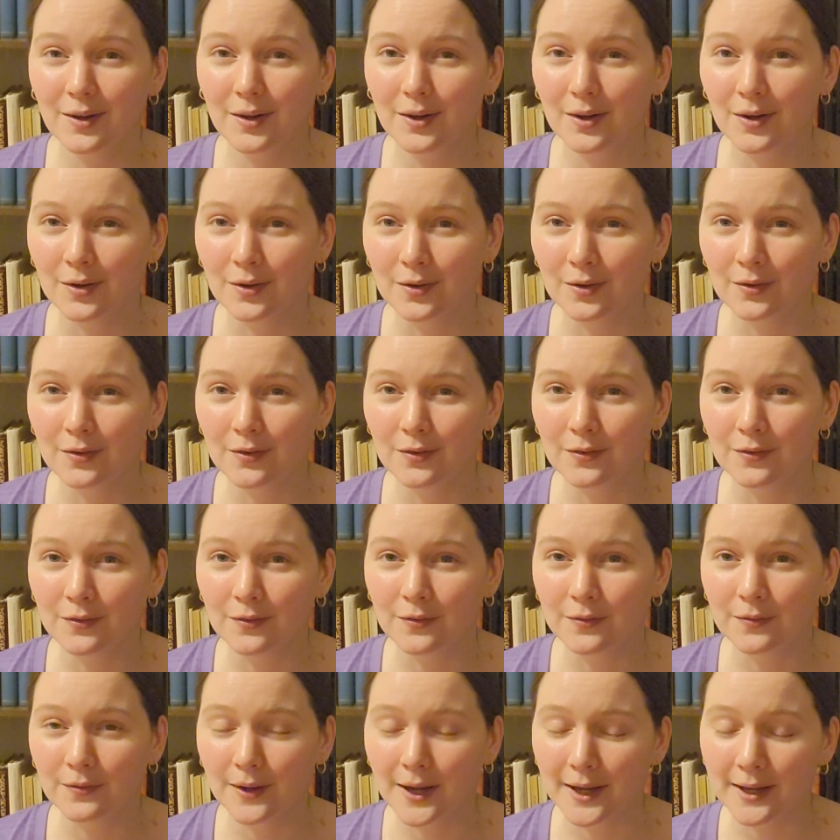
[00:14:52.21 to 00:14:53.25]

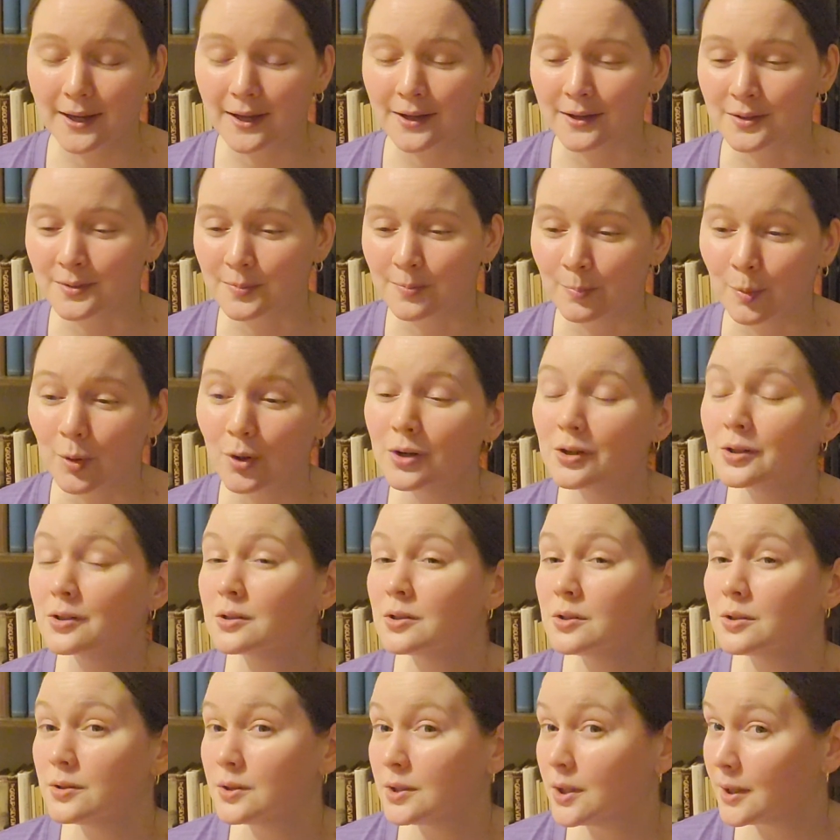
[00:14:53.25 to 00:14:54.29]
of, I guess,
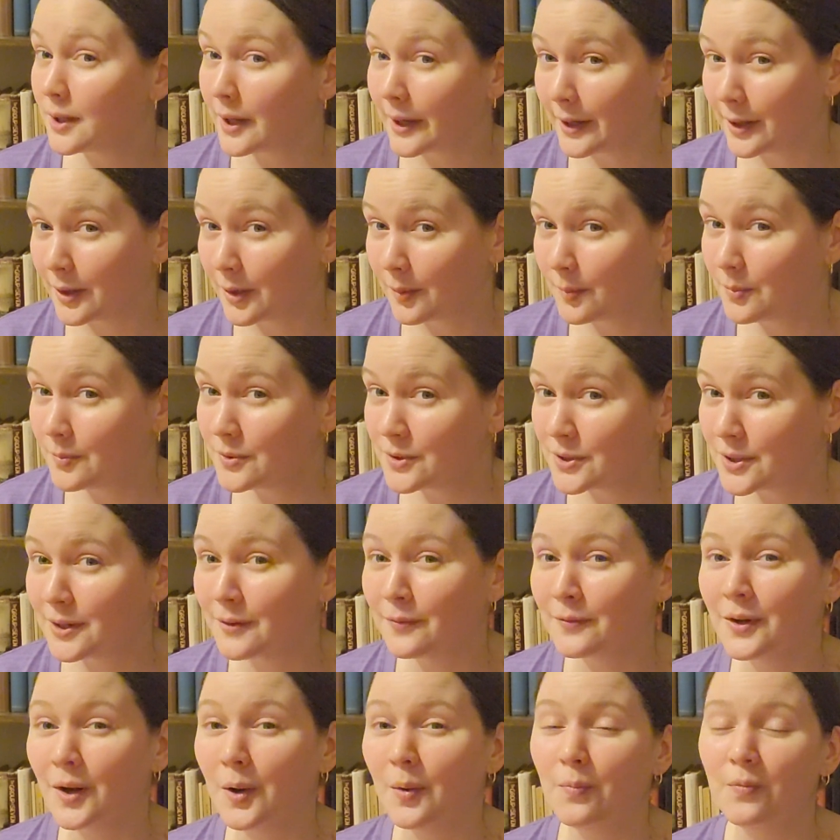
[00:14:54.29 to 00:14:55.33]
books and items that
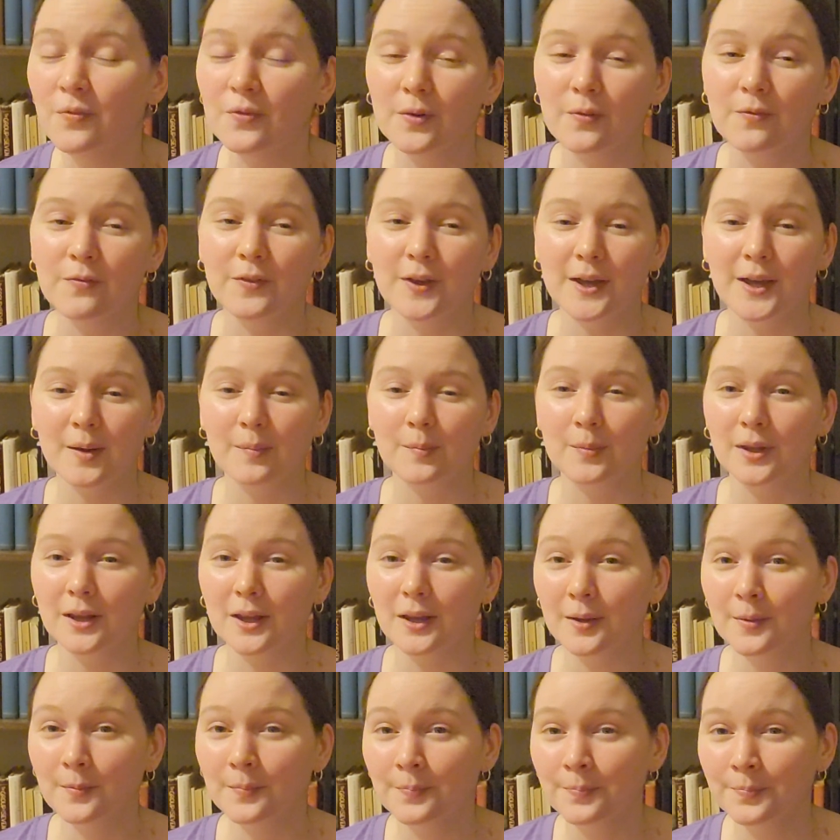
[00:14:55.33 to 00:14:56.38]
have come from
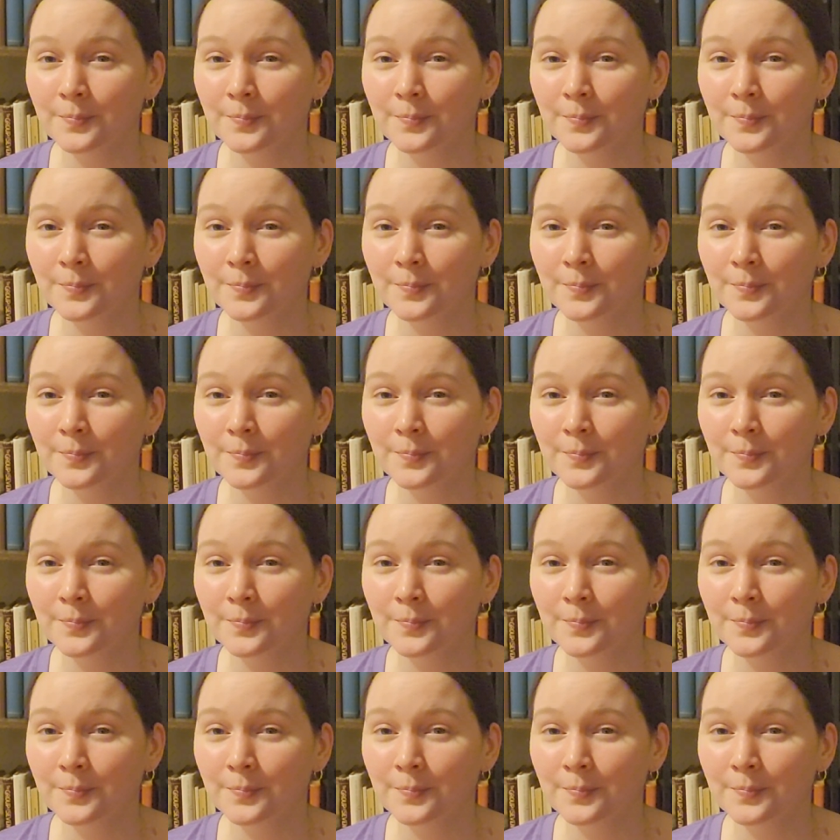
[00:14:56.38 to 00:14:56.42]
family,